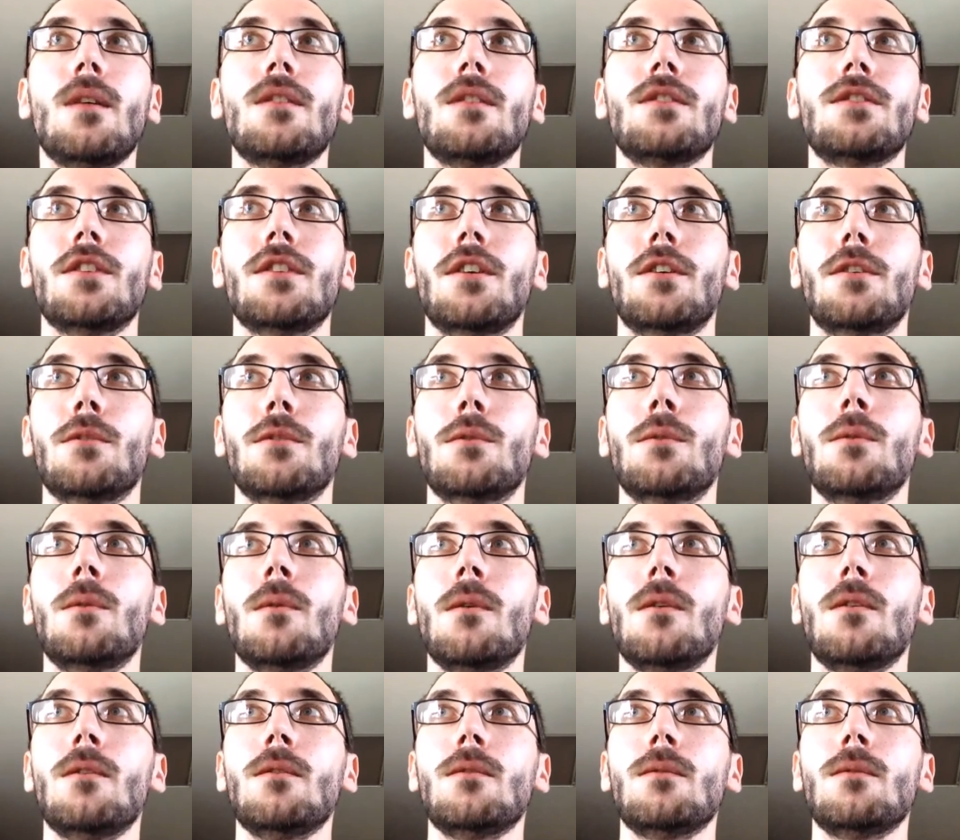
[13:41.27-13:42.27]
So
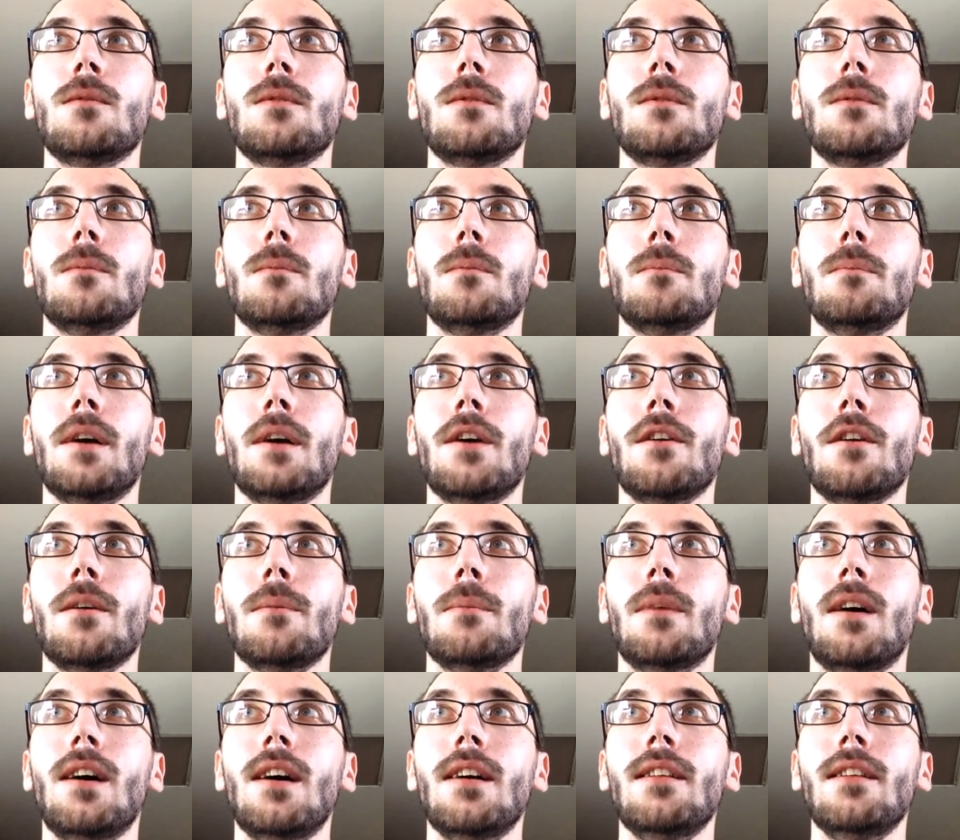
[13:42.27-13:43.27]
bear
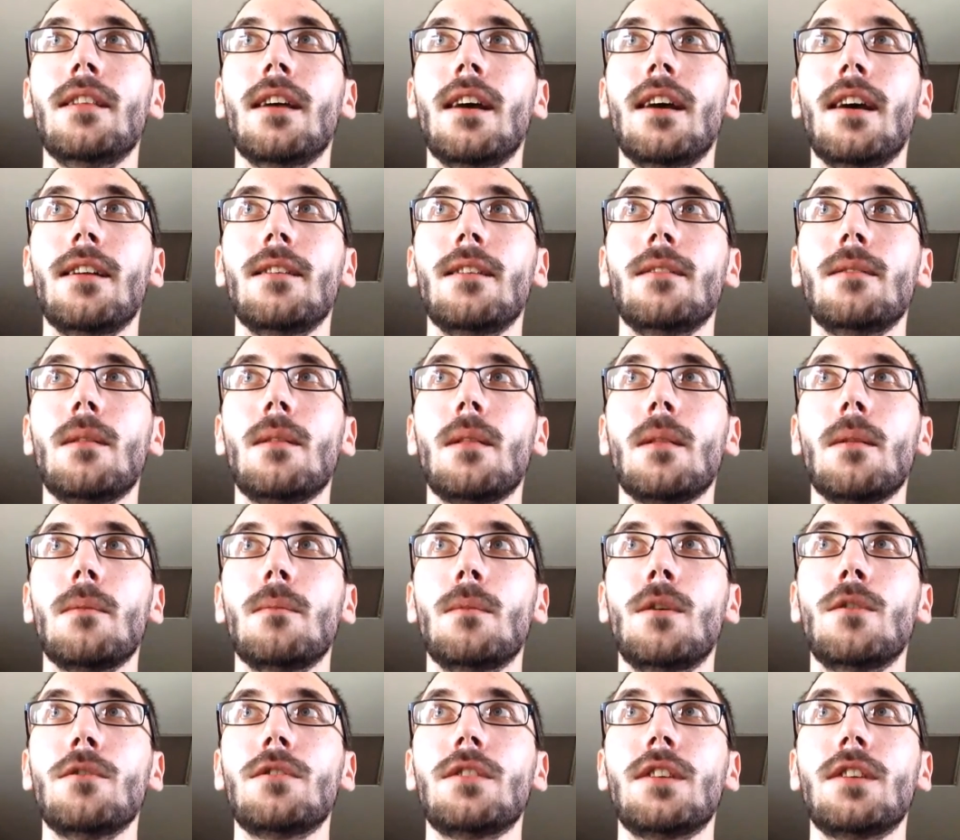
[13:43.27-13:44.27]
in mind that
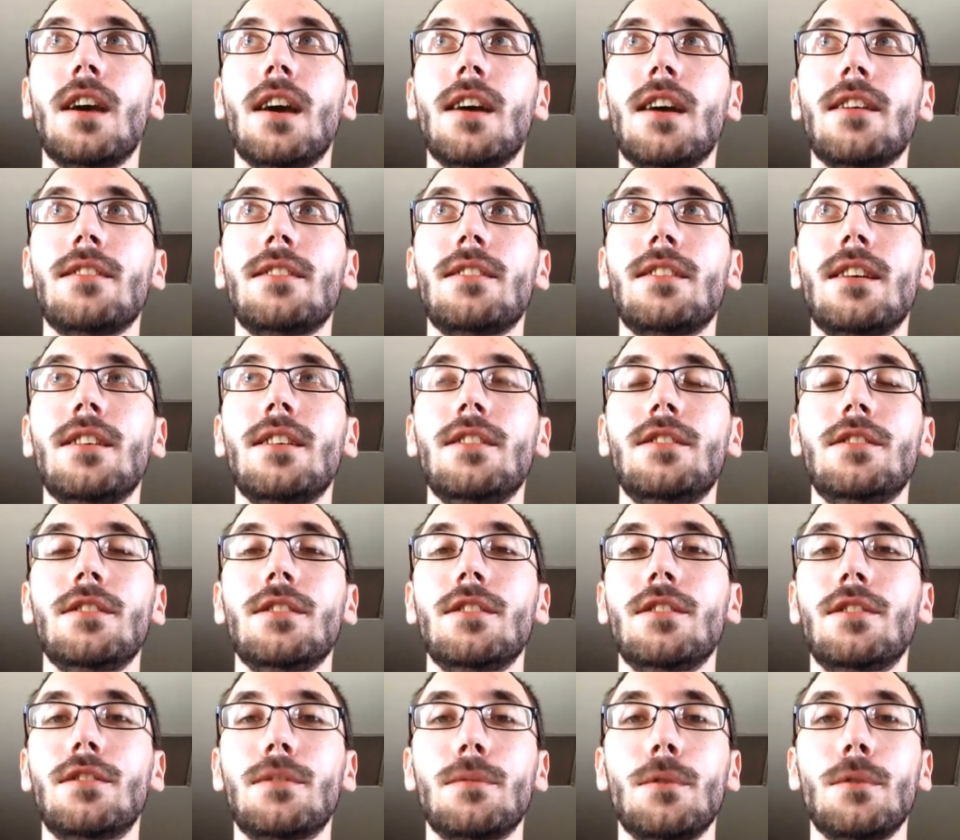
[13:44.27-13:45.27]
most gas
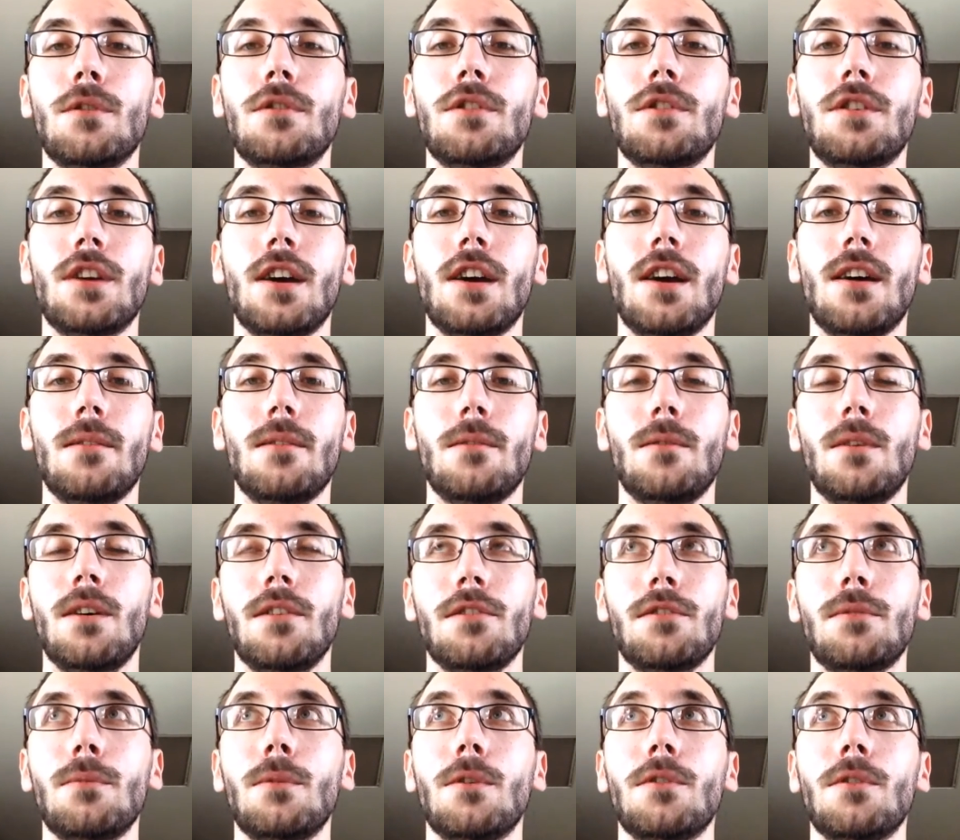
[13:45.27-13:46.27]
stations, smoke shops,
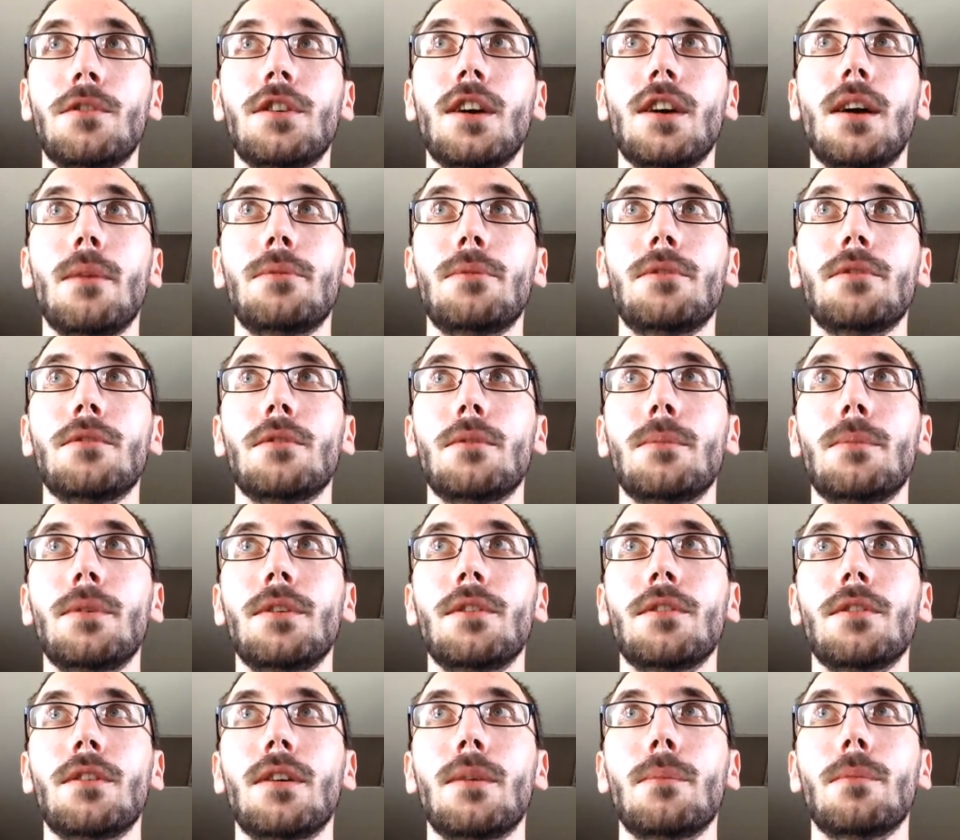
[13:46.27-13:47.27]
it would
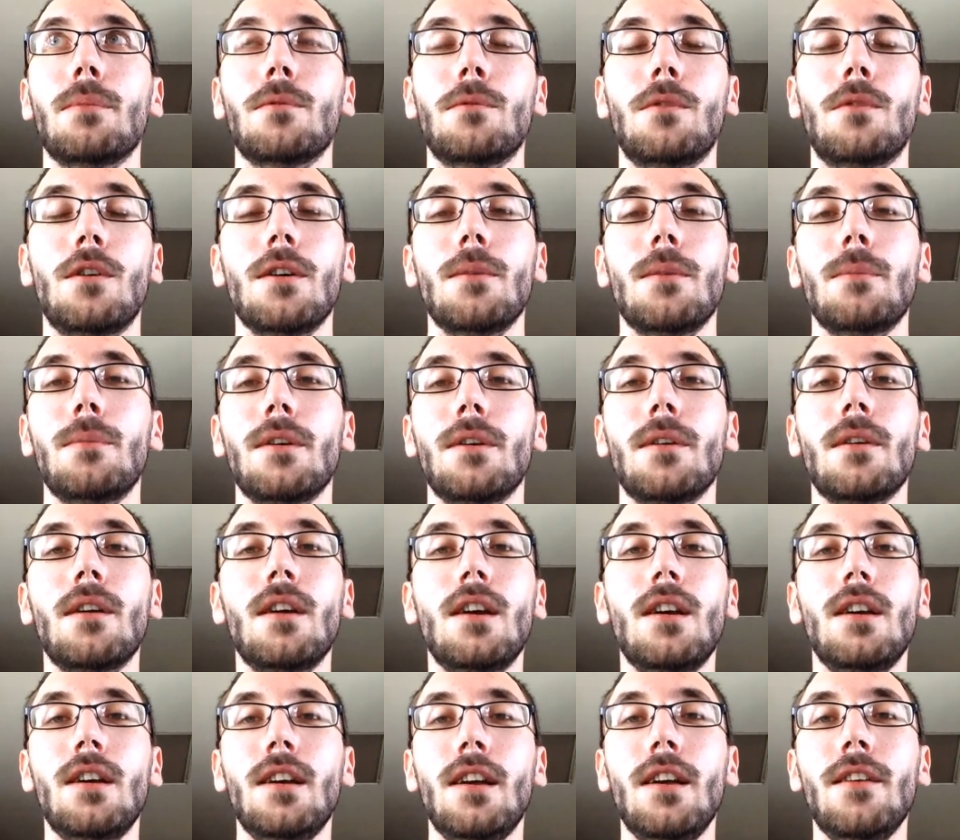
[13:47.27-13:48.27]
be their number one, but
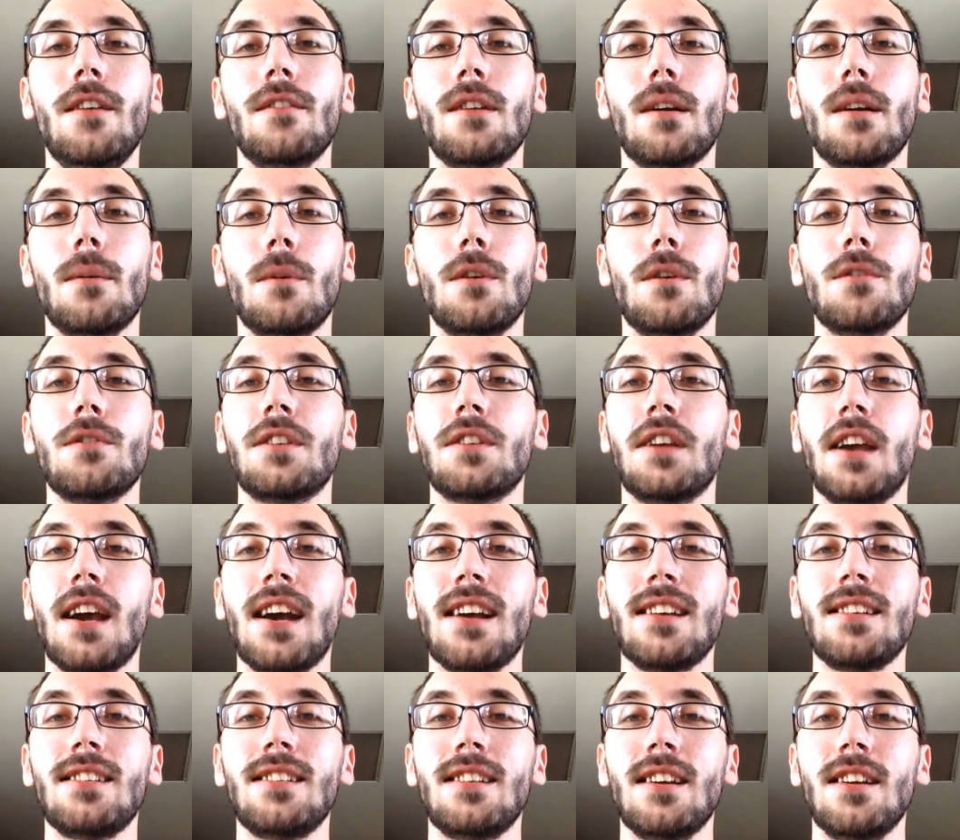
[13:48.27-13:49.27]
even at most
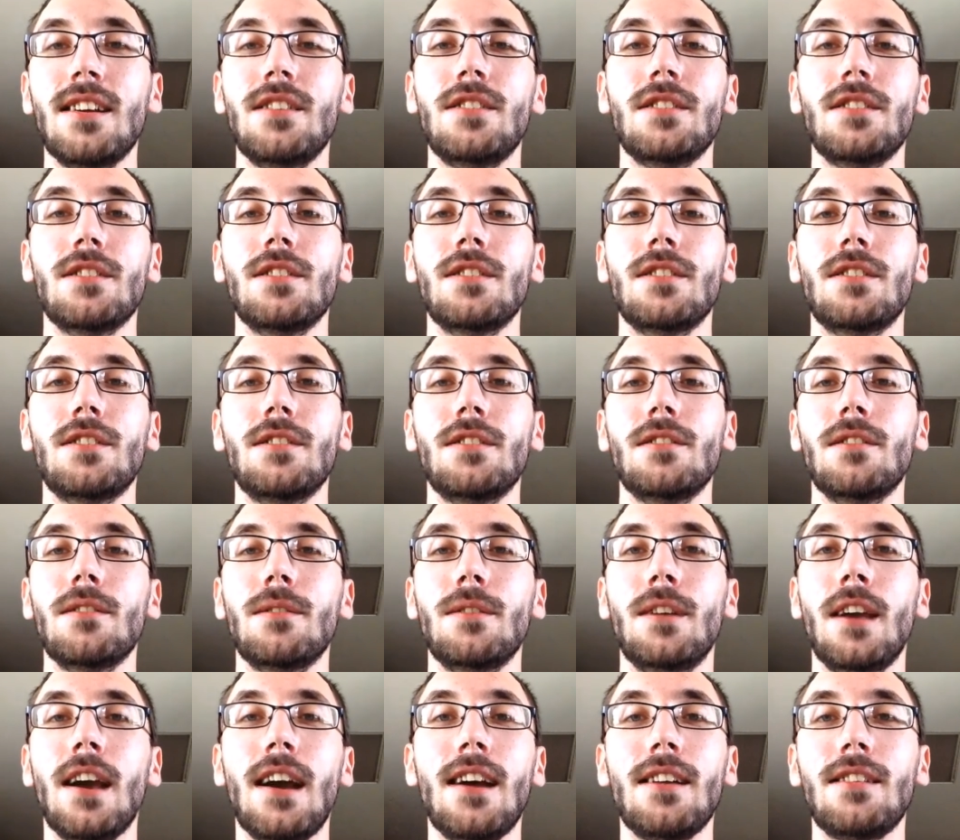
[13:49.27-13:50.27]
gas stations,
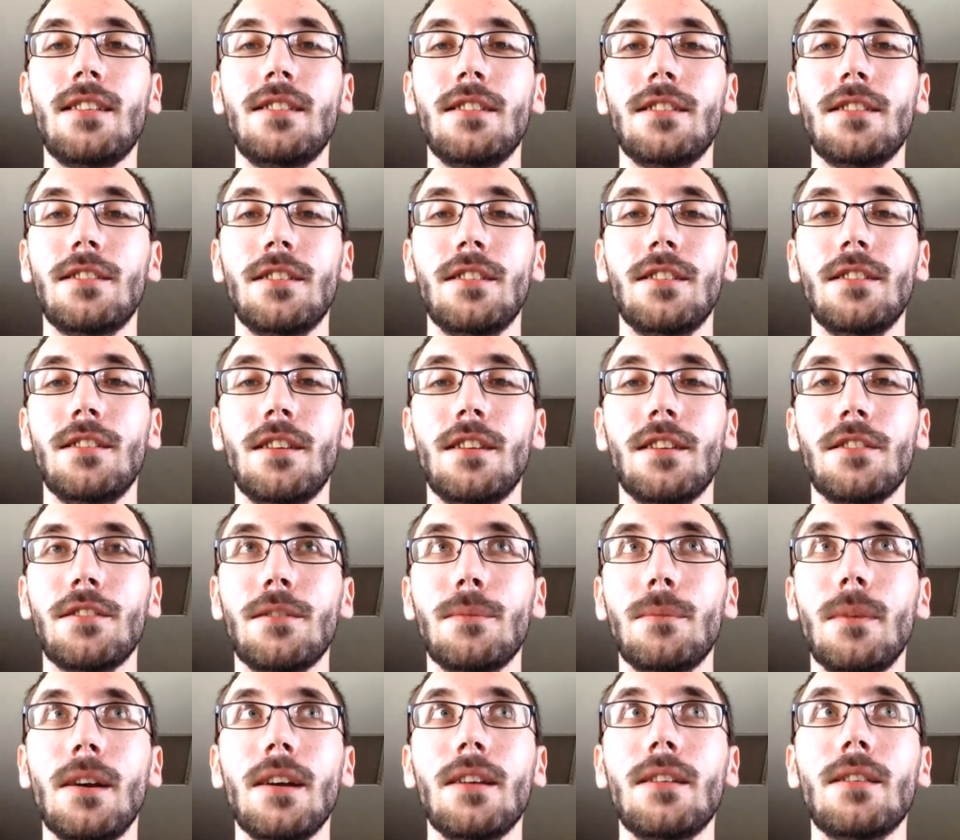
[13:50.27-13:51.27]
gas
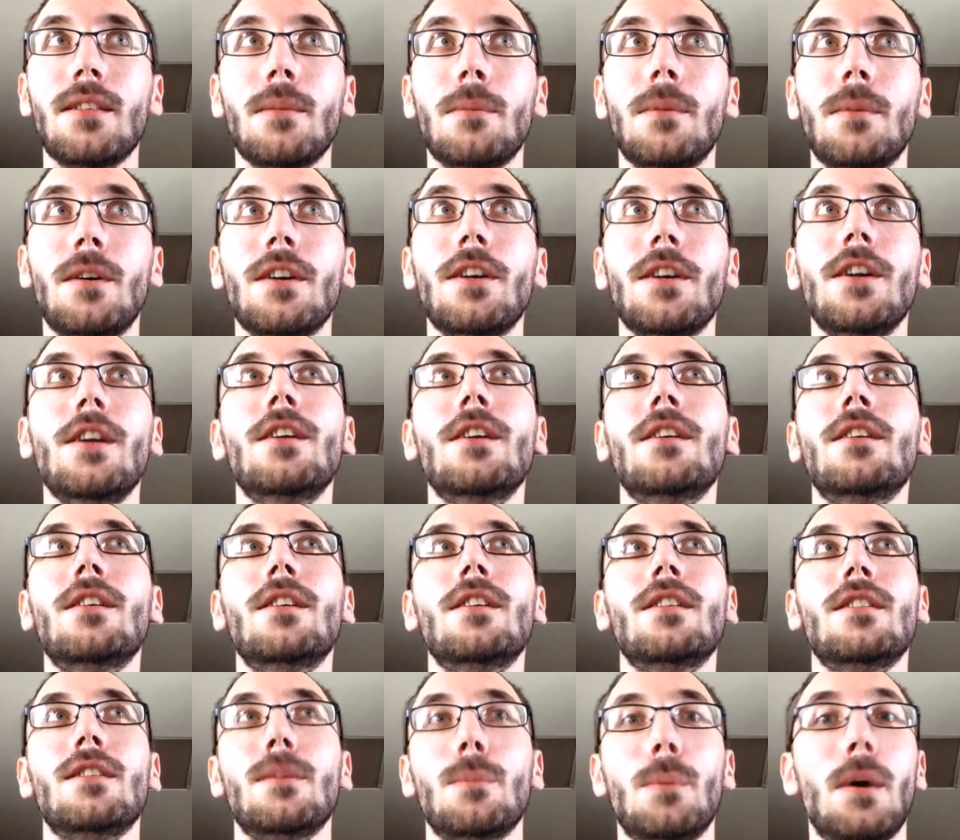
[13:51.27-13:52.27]
doesn't make the money.
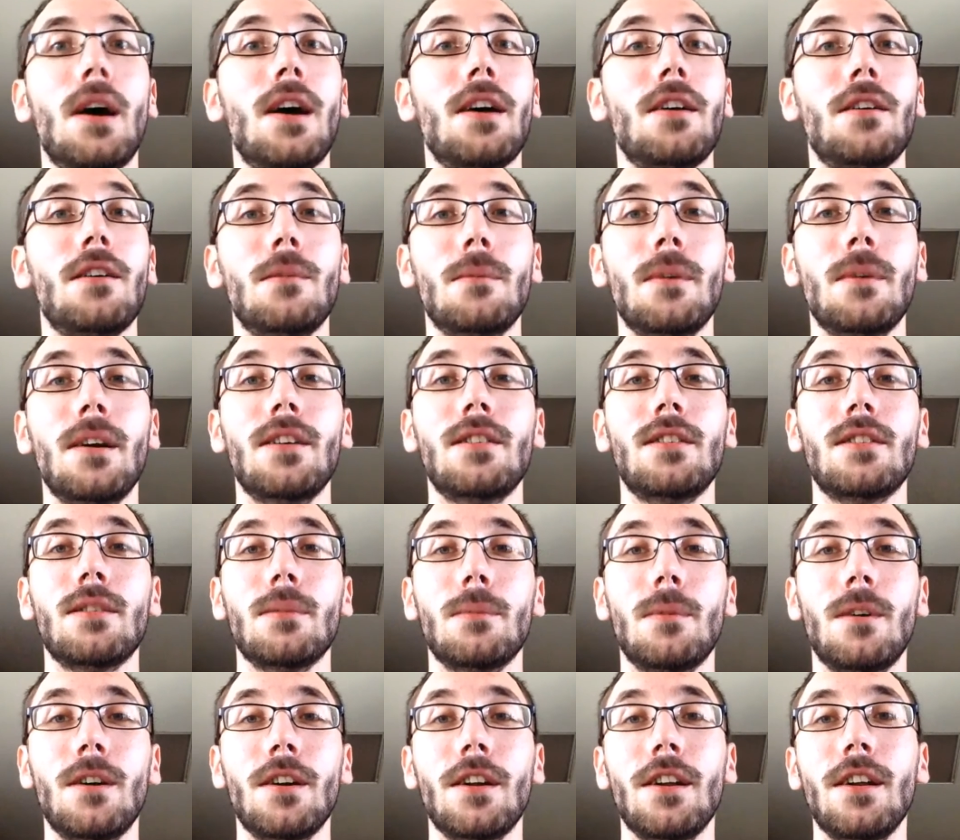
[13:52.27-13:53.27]
Tobacco makes
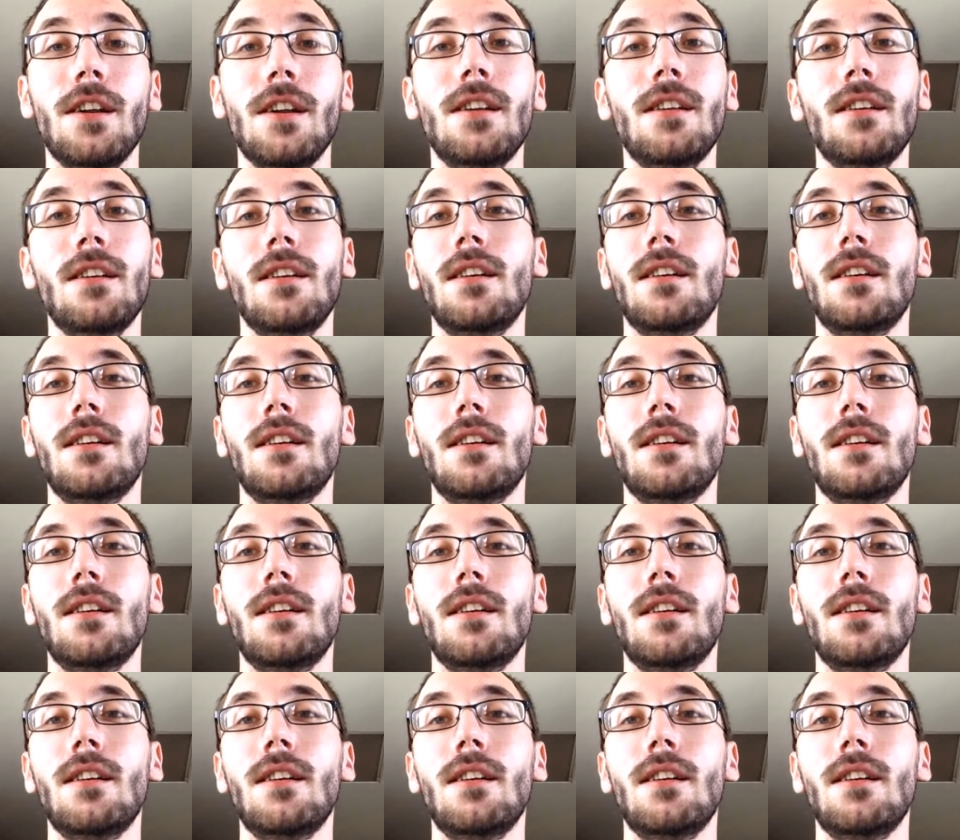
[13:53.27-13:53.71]
the money.